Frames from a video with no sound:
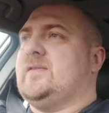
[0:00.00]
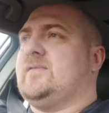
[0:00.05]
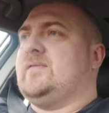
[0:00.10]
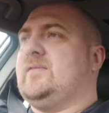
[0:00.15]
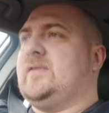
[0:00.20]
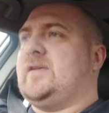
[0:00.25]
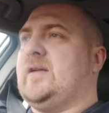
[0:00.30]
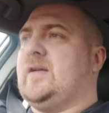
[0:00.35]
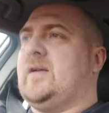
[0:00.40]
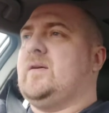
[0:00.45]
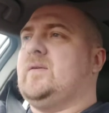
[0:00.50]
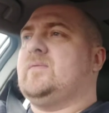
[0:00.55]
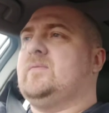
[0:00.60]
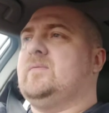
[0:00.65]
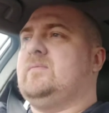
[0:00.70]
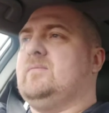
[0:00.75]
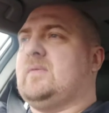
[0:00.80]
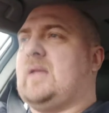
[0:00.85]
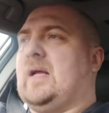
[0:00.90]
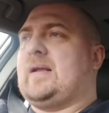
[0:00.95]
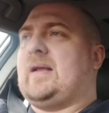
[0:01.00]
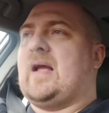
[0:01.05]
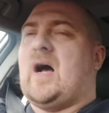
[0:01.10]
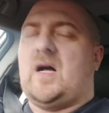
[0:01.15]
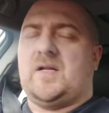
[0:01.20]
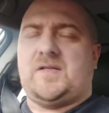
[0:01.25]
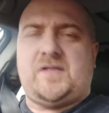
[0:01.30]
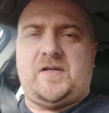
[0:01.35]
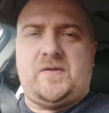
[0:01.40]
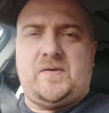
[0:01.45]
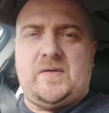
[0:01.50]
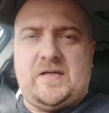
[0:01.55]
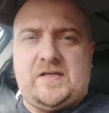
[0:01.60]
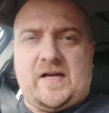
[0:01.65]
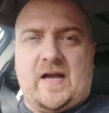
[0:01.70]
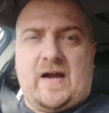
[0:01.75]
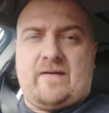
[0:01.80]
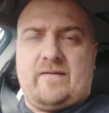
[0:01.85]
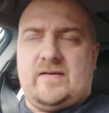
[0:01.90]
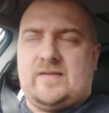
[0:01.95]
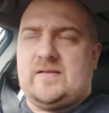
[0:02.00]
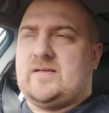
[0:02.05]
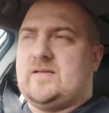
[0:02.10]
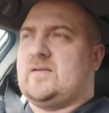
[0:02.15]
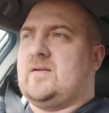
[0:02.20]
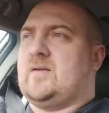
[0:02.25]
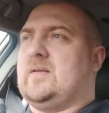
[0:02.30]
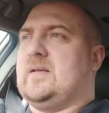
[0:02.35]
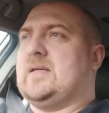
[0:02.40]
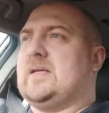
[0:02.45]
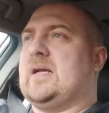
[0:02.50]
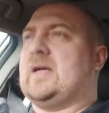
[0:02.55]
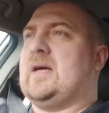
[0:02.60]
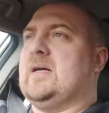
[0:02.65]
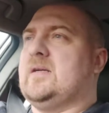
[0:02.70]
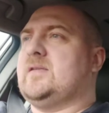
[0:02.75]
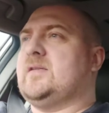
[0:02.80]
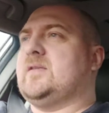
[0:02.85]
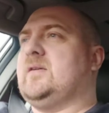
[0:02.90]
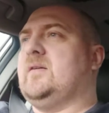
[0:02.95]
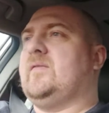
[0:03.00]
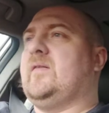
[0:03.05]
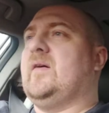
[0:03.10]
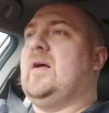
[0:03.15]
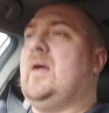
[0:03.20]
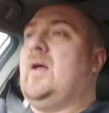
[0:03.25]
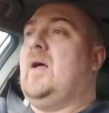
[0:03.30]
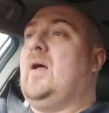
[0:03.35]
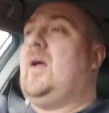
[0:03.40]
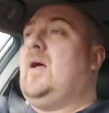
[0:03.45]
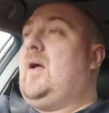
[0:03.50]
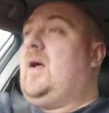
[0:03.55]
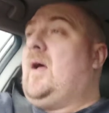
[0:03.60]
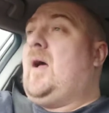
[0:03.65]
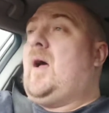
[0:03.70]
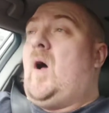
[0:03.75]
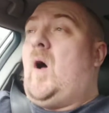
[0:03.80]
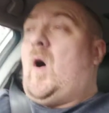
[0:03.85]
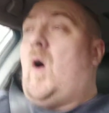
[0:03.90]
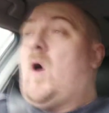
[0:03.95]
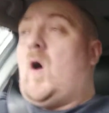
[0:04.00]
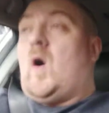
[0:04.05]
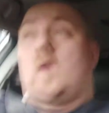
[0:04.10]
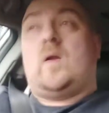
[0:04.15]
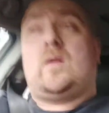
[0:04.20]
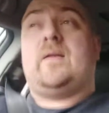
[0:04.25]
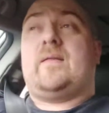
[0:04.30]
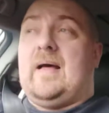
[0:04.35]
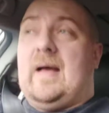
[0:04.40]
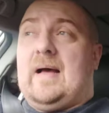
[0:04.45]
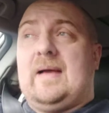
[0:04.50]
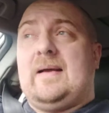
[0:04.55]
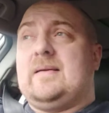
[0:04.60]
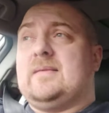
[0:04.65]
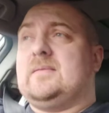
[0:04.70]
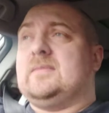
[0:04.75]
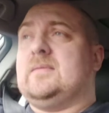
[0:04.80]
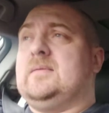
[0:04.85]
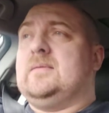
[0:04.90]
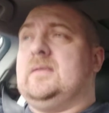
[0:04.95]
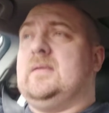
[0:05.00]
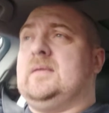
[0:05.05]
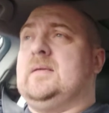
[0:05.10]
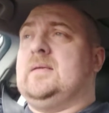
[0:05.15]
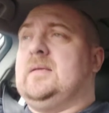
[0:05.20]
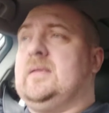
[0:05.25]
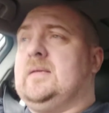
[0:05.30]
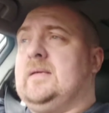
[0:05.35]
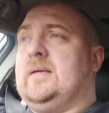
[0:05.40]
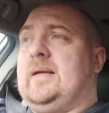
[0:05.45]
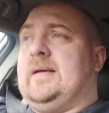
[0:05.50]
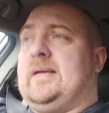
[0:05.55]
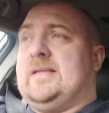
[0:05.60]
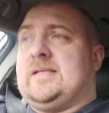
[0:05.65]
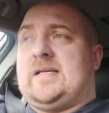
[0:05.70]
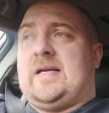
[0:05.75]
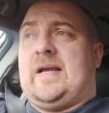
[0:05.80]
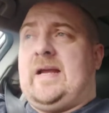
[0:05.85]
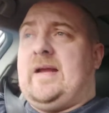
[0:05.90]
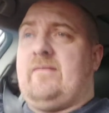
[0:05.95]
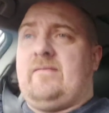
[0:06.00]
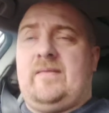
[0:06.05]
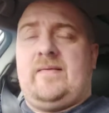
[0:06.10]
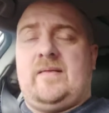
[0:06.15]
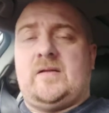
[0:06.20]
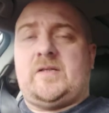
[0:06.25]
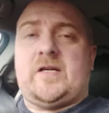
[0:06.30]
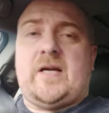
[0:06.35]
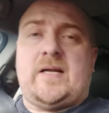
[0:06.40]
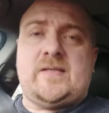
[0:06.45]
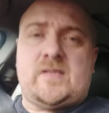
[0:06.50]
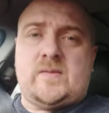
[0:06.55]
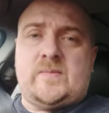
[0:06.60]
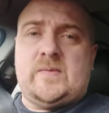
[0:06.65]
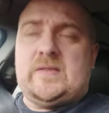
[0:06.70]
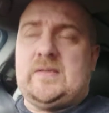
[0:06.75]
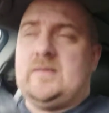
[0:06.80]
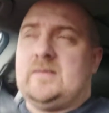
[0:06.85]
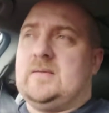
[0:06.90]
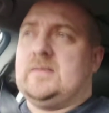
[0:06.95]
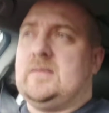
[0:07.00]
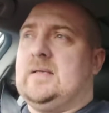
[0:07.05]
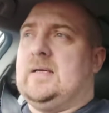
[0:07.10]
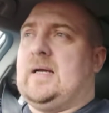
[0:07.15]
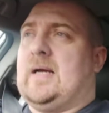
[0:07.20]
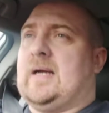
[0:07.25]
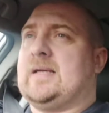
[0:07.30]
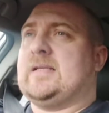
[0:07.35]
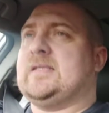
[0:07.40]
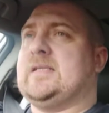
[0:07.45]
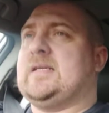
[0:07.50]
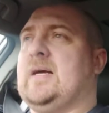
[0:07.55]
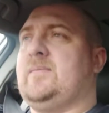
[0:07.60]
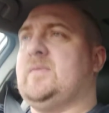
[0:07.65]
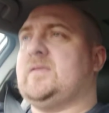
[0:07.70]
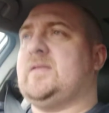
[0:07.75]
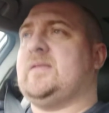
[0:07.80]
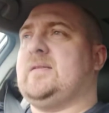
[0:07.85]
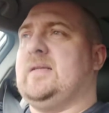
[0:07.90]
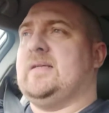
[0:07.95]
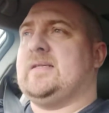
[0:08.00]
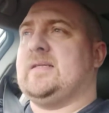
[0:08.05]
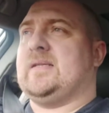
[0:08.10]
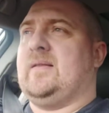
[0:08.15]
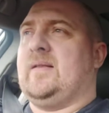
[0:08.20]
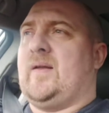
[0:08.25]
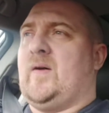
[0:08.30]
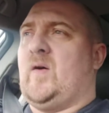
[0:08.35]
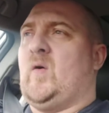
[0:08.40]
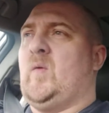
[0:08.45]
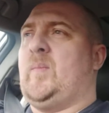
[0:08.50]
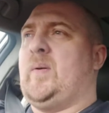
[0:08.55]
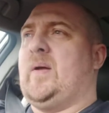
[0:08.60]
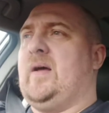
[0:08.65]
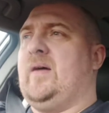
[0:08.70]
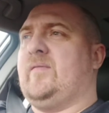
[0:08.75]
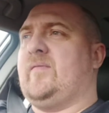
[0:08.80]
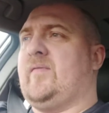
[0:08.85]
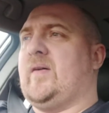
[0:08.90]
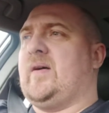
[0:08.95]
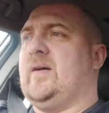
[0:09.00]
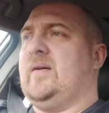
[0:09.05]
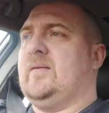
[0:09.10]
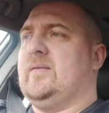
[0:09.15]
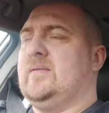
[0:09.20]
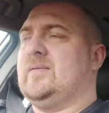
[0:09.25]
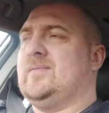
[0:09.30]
and, you know, like cartoonish characters and all that kind of stuff. All of that is here in The Gentleman, except there's a little bit of a